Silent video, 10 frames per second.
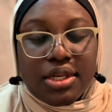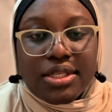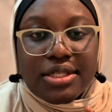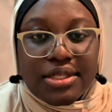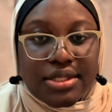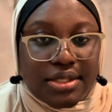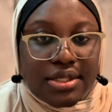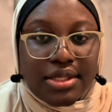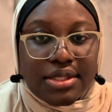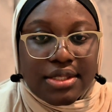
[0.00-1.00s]

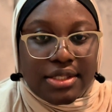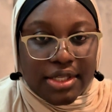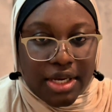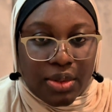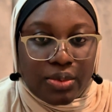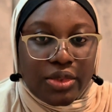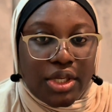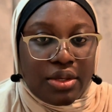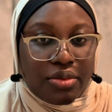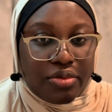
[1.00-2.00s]
sit down
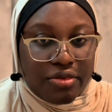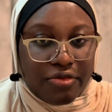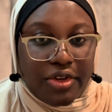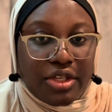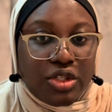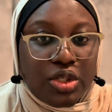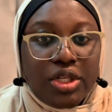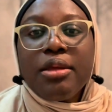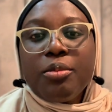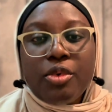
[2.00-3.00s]
in reflection,
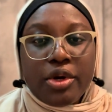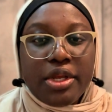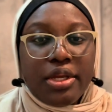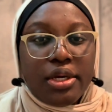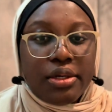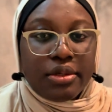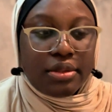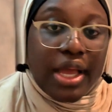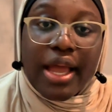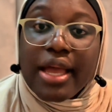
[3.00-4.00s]
in prayer,
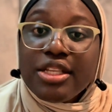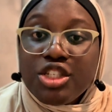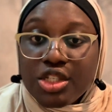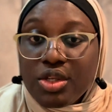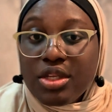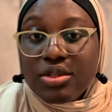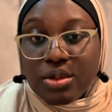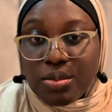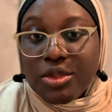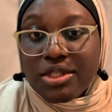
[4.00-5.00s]
and genuinely
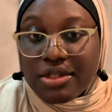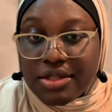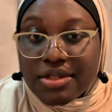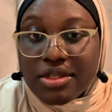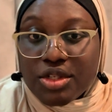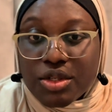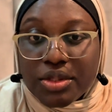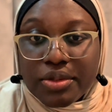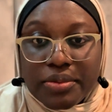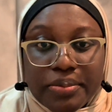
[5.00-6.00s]
submit the decision.